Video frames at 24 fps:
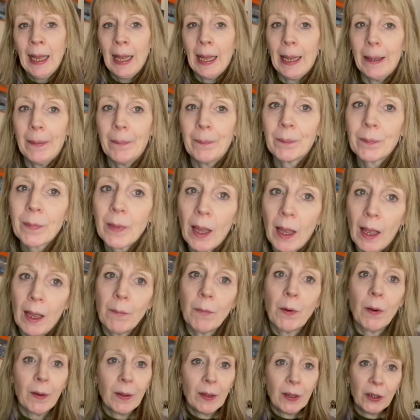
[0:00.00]
I'm
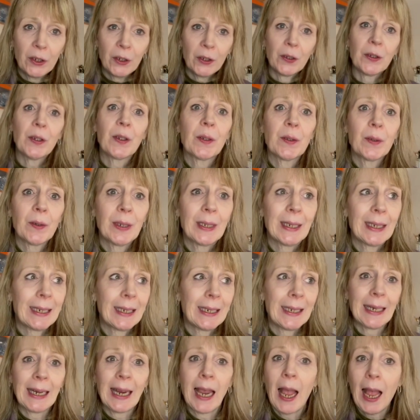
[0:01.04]
not in the studio
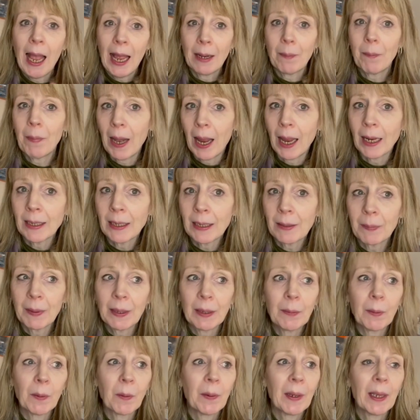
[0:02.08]
today. I had planned to
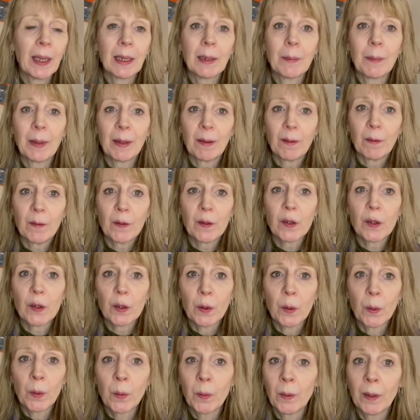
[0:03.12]
be, but we had a bit of
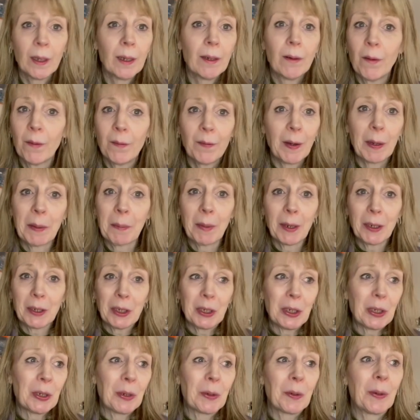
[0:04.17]
snow. Not very
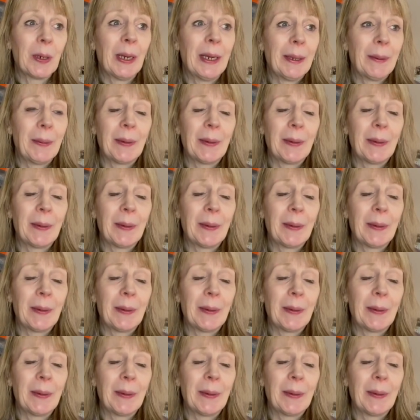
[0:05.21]
much snow.